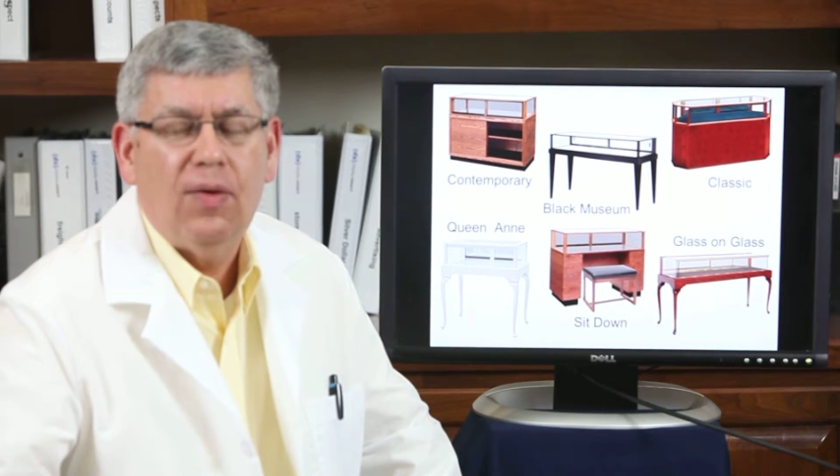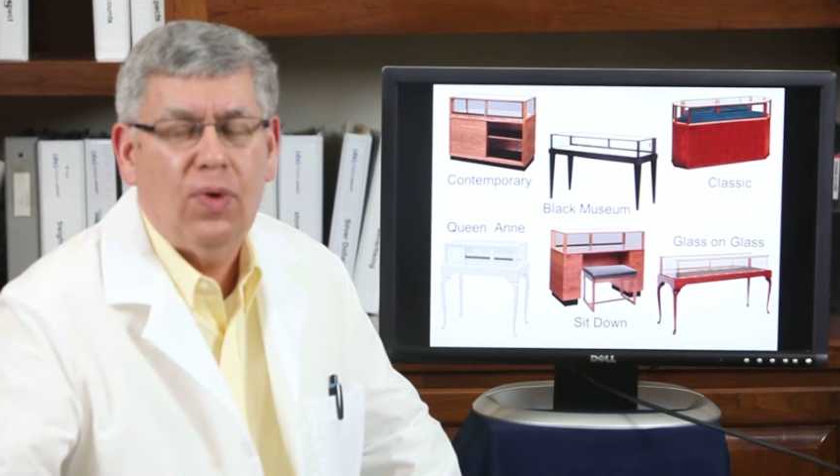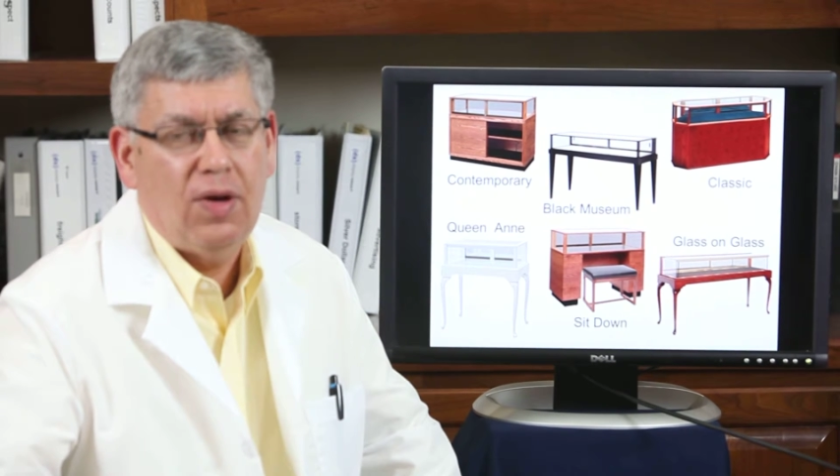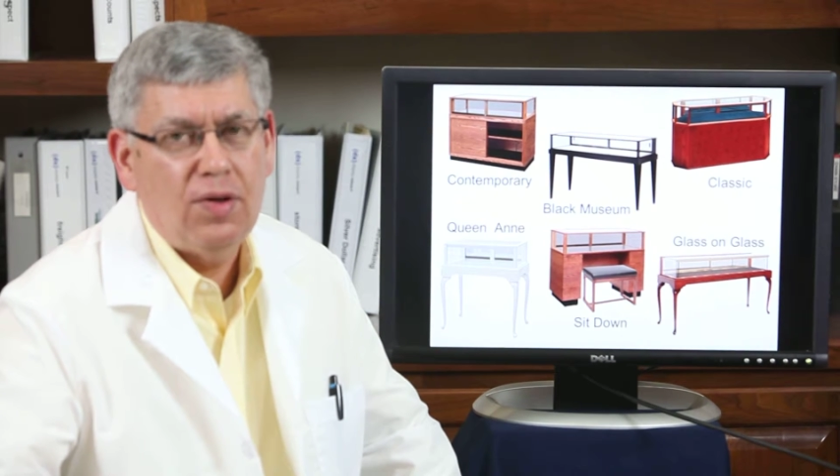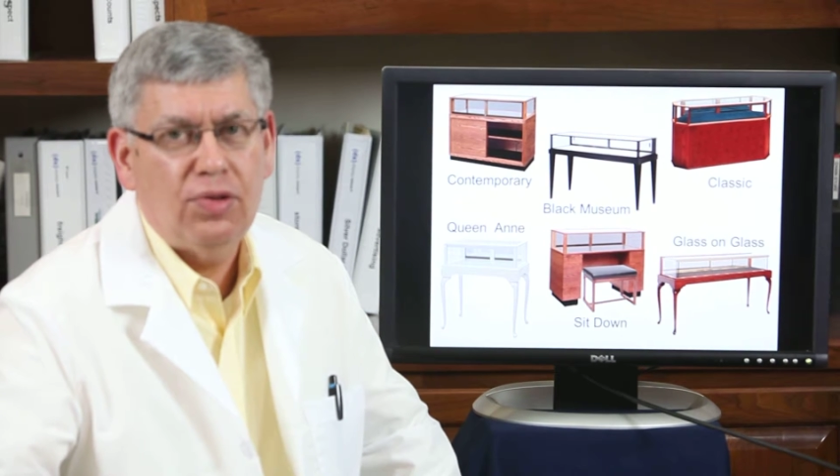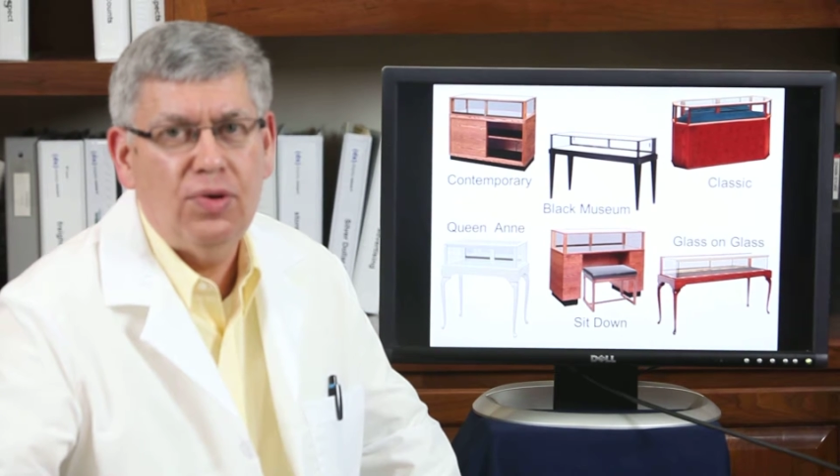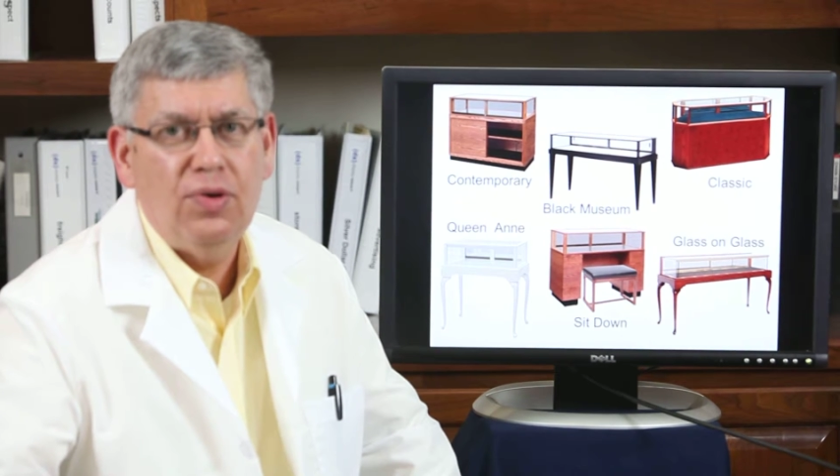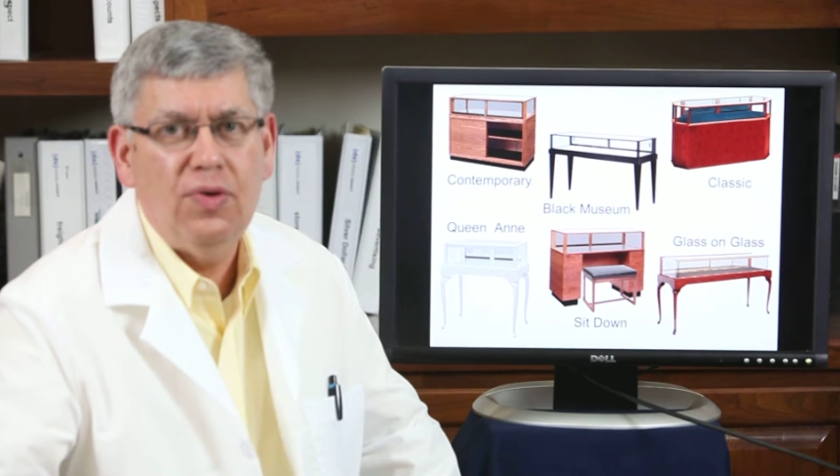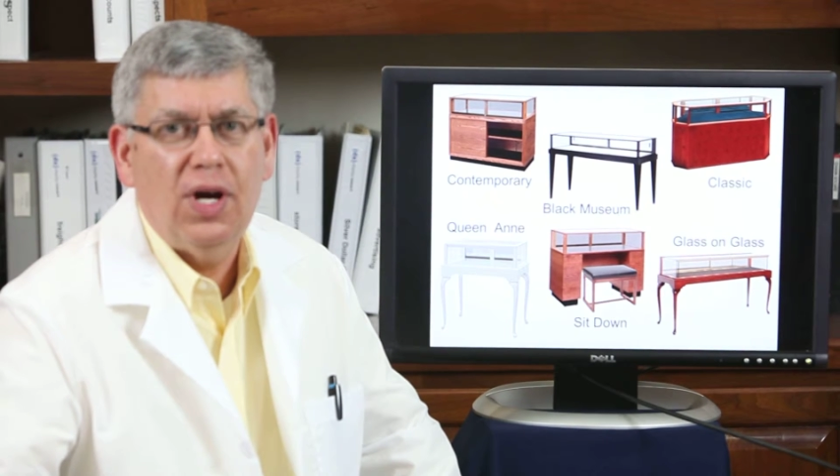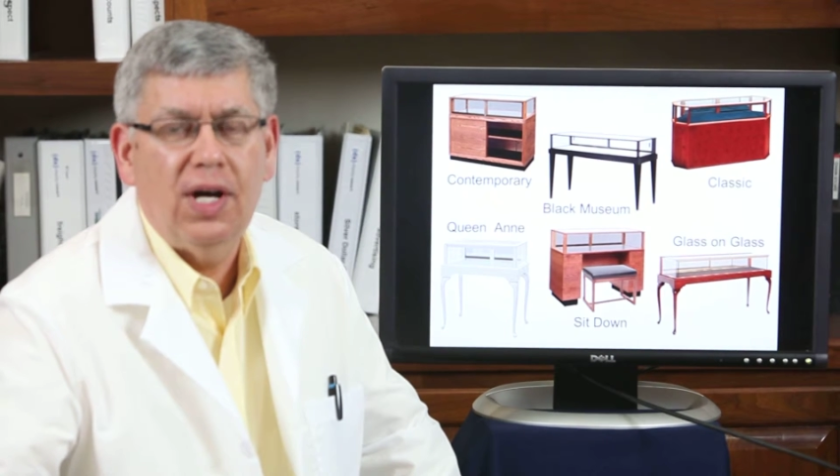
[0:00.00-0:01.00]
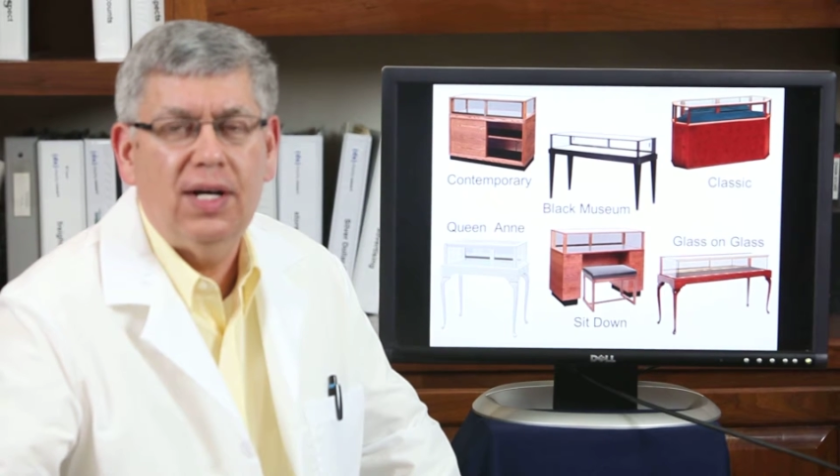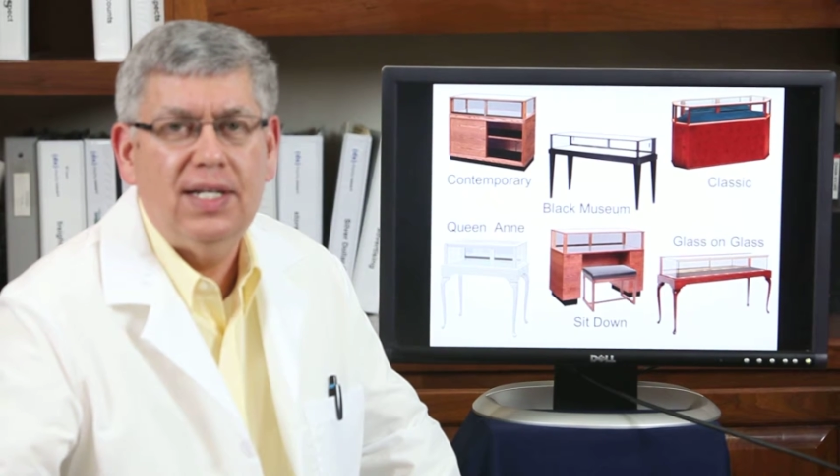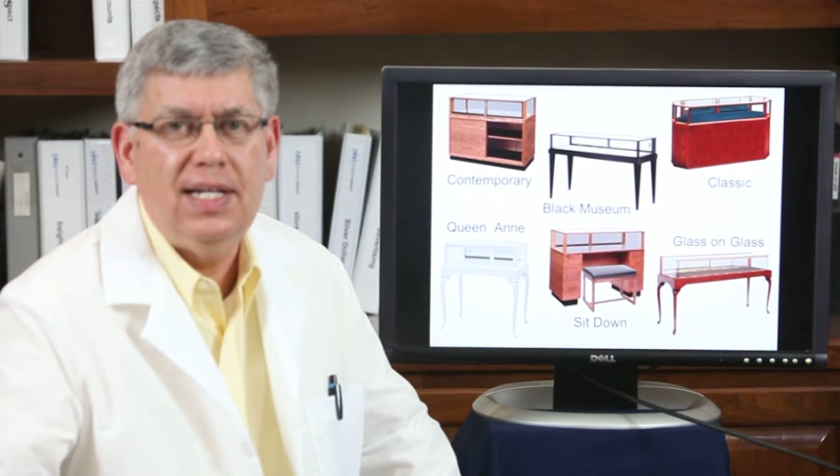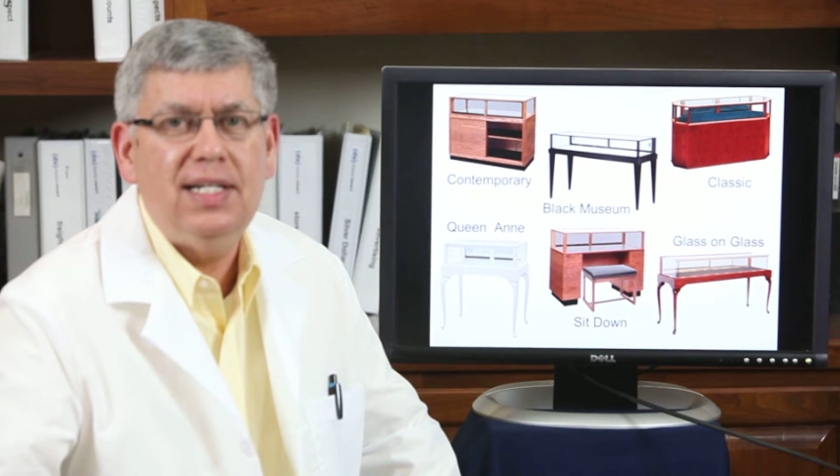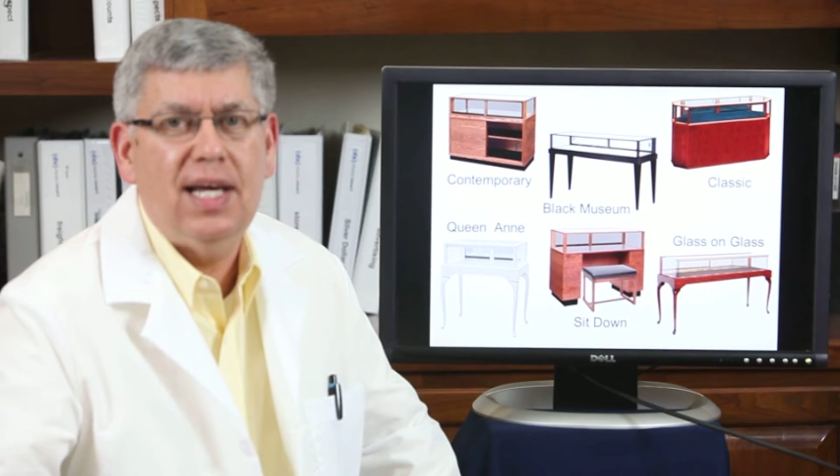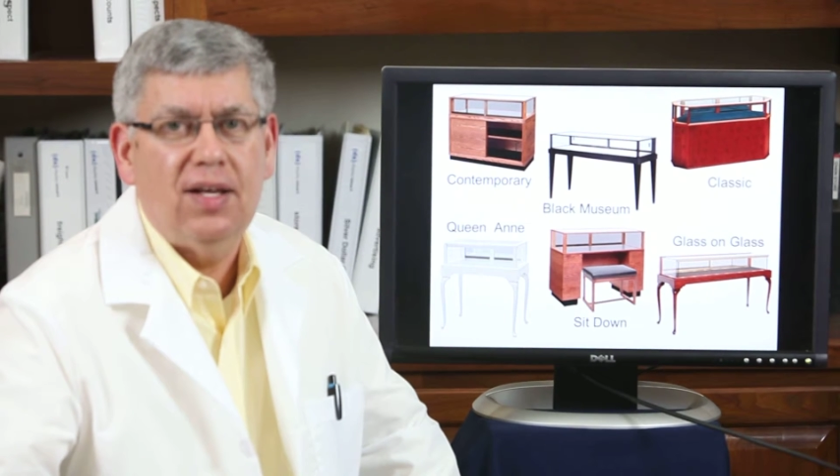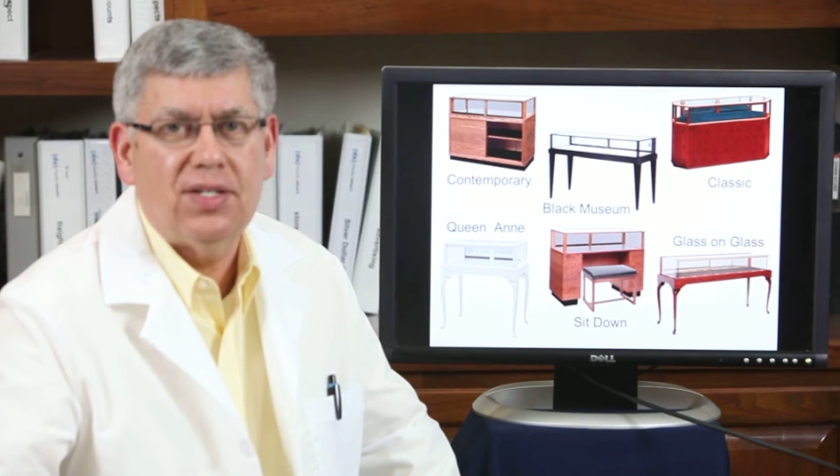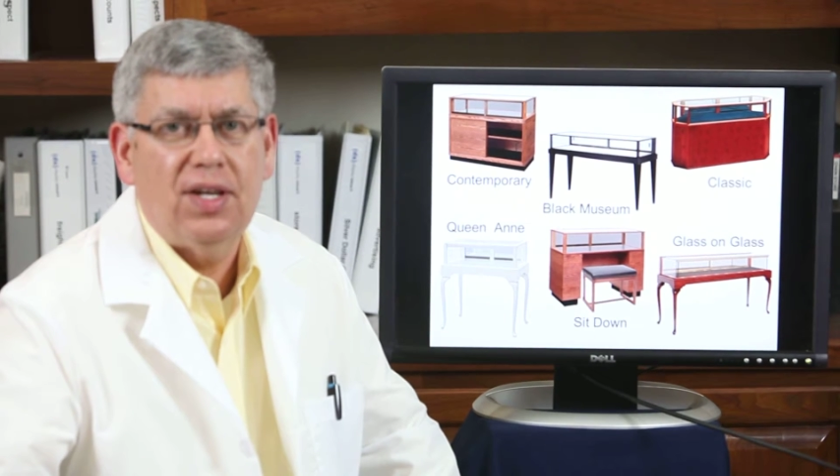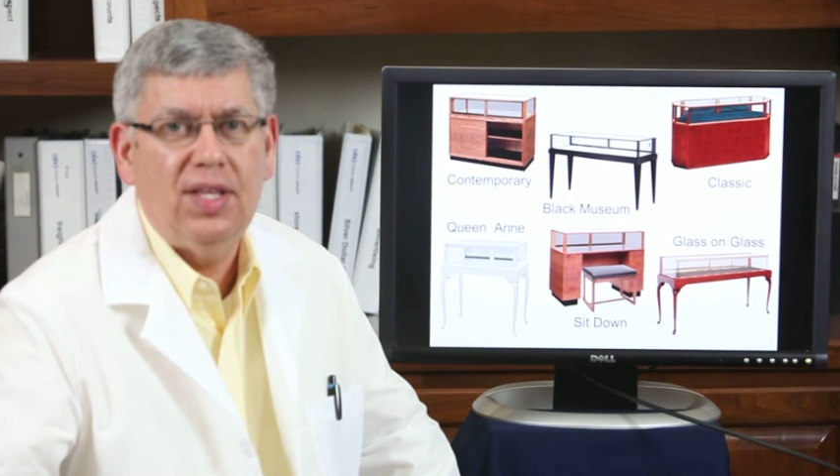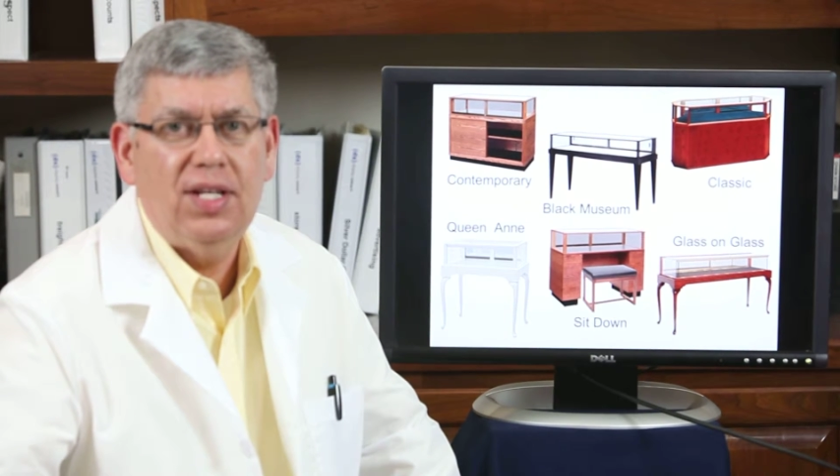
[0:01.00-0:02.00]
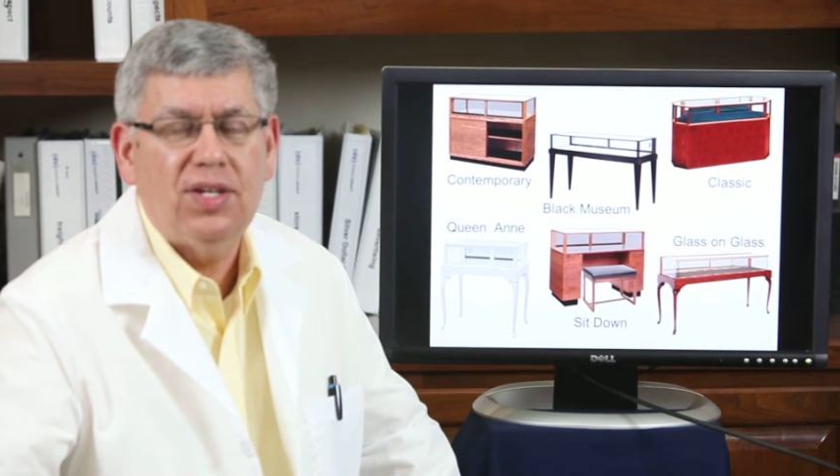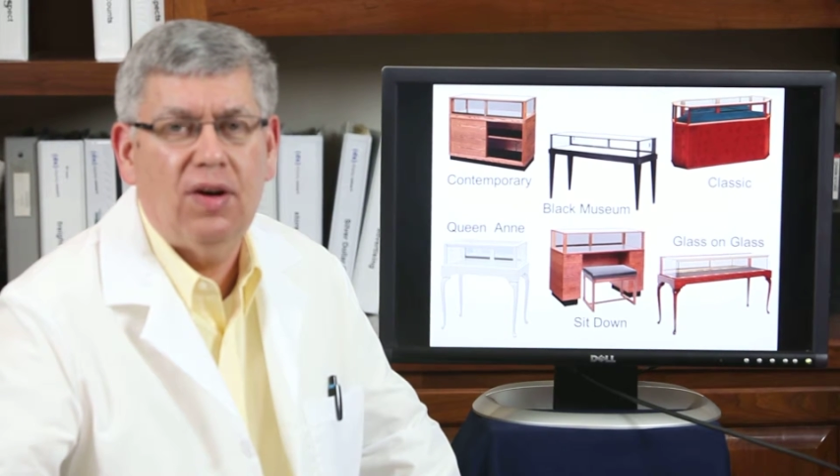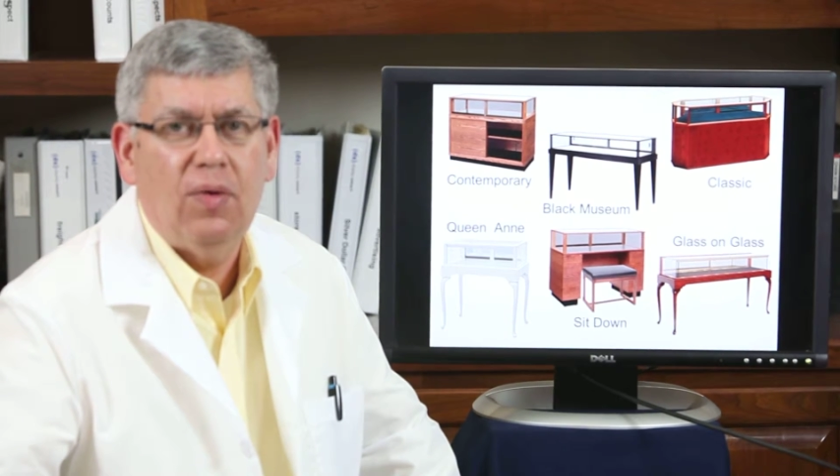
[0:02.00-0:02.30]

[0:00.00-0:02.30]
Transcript: We go through uh, details on these on